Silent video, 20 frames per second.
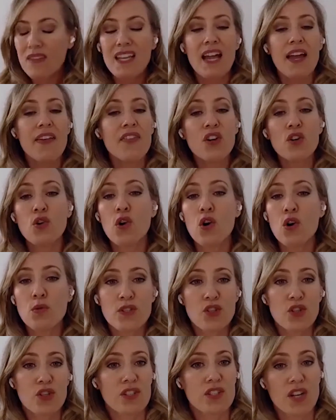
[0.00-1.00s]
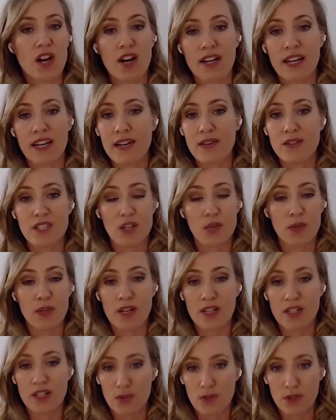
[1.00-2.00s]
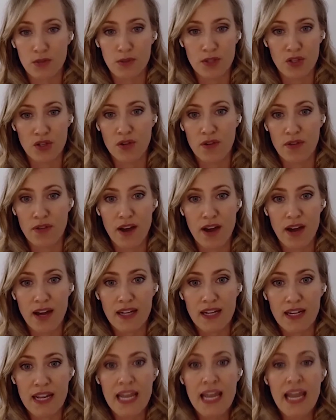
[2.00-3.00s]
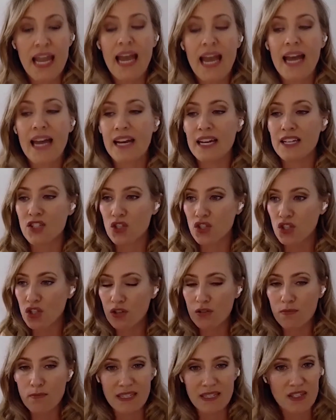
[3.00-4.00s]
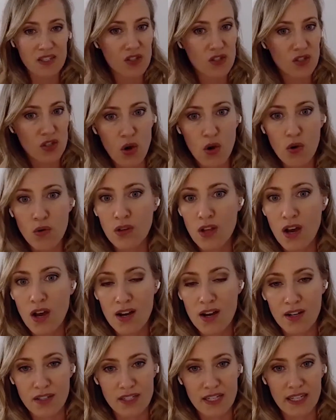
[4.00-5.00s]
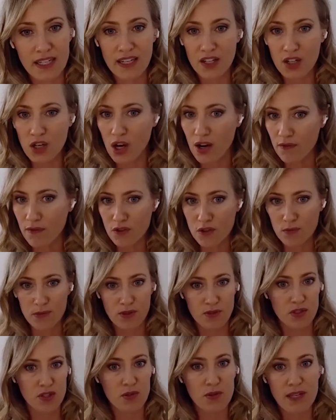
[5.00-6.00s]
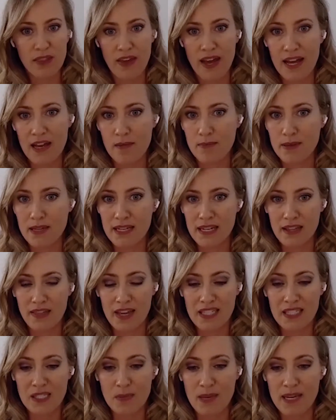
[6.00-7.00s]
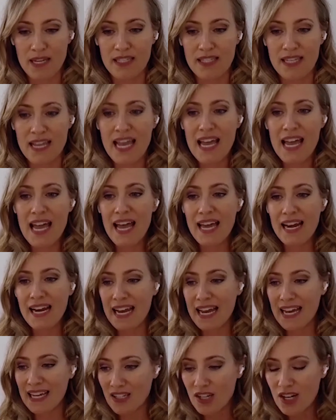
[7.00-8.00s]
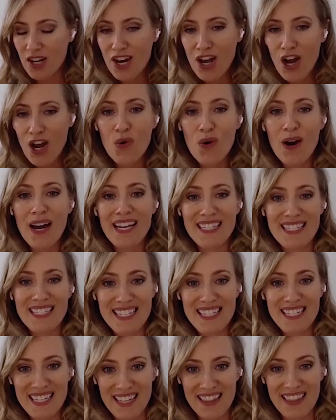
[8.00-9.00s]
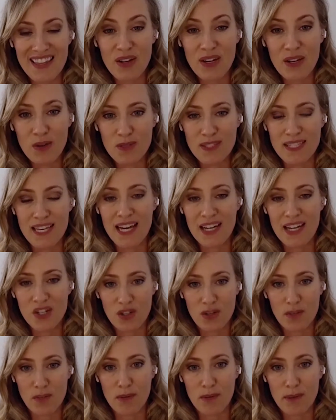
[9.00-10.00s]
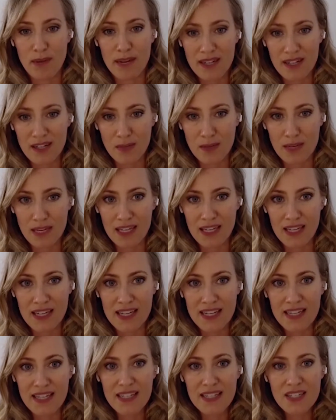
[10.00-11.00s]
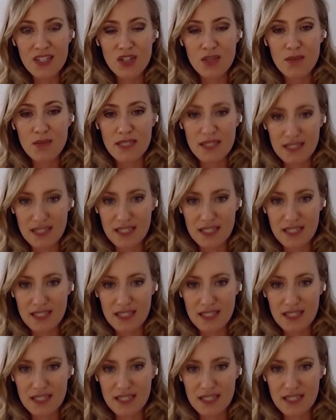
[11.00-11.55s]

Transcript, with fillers: And the goal was just talk it out until we got to an original thought. And I took me so long to get comfortable doing that and being in that space. And I had no idea that it was actually preparing me to be